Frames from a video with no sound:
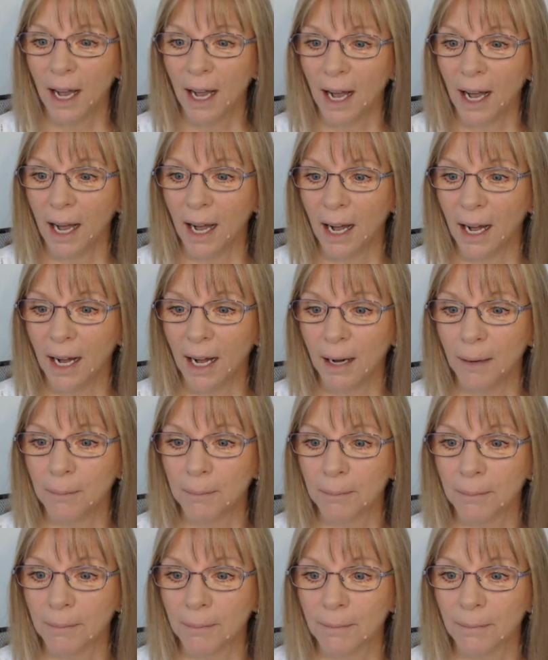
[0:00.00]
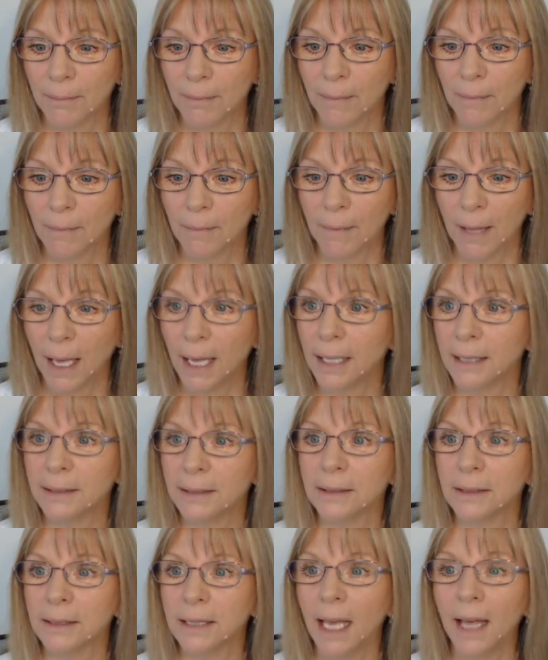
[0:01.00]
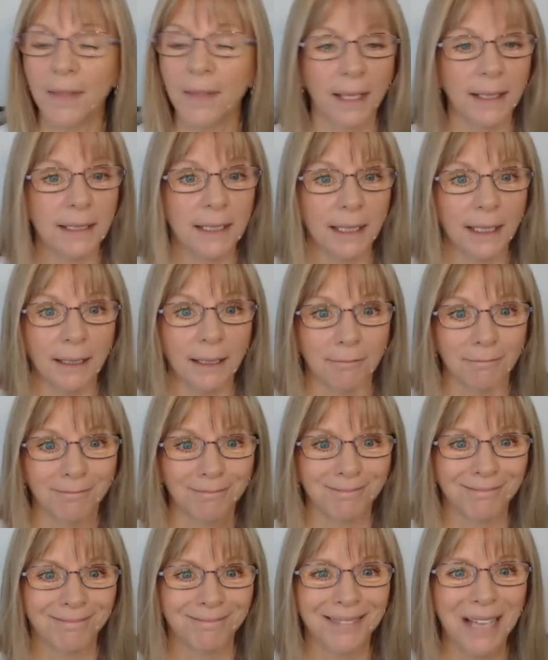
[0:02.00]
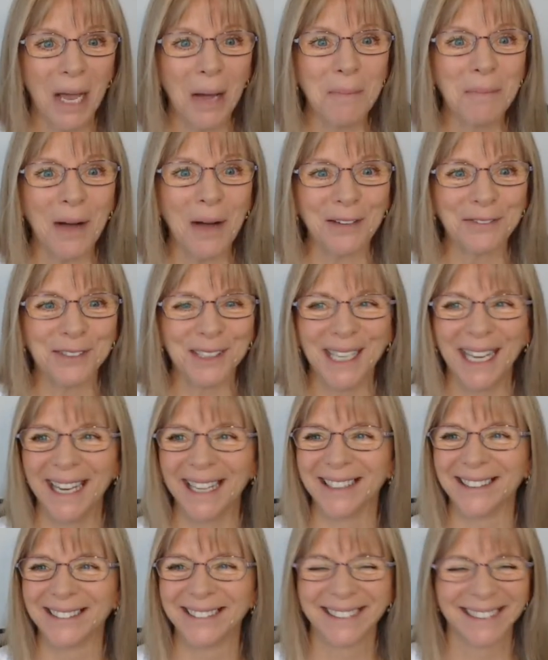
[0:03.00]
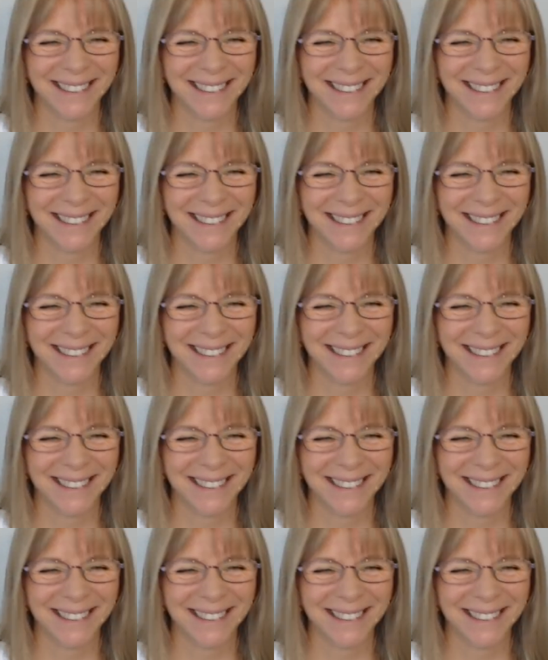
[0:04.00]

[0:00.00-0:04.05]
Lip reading: And yeah, that's it. Bye for now.